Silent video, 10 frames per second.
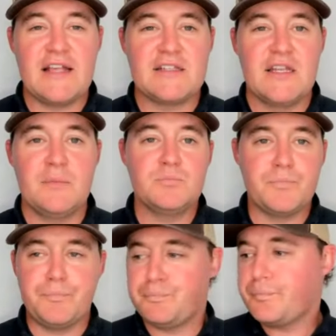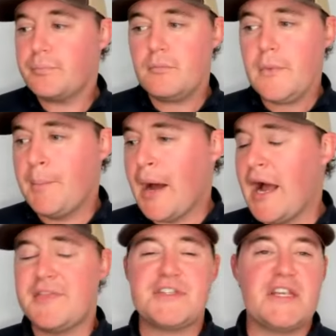And behind
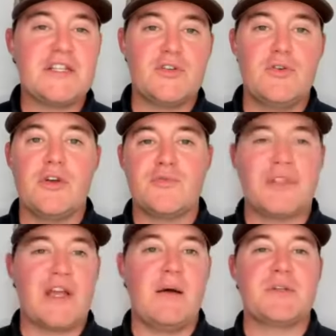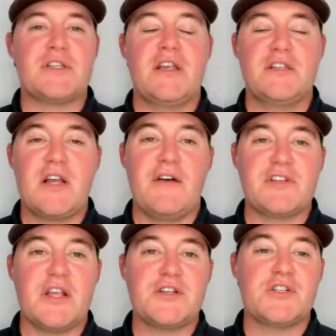the scenes, who knows what the
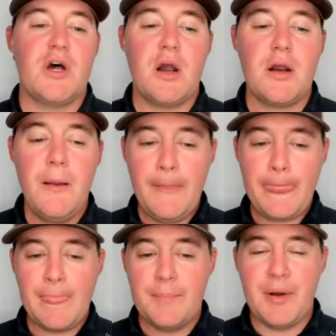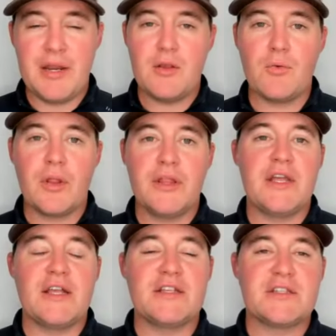conversations are, but he really
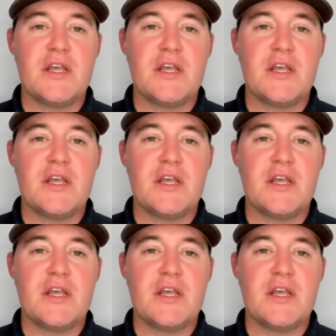does,